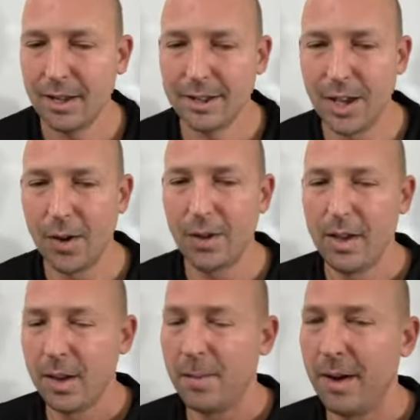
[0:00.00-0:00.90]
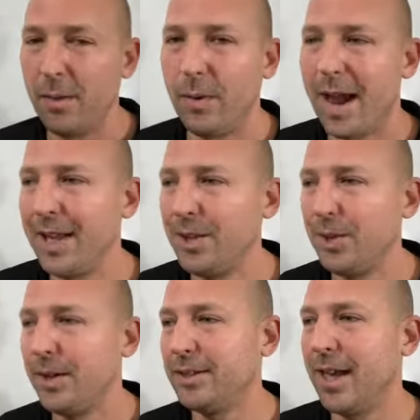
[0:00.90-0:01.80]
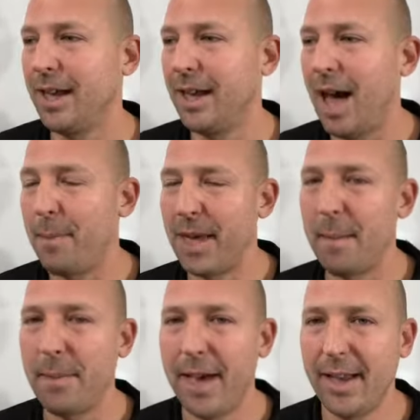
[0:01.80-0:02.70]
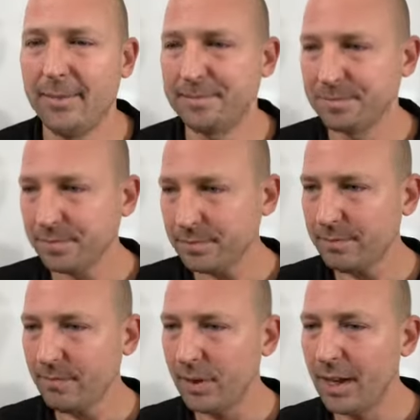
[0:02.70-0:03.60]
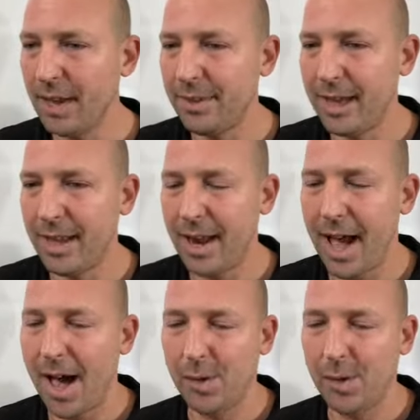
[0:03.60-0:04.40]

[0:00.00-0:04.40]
So, but what I do is like I'll be on my bed, and then I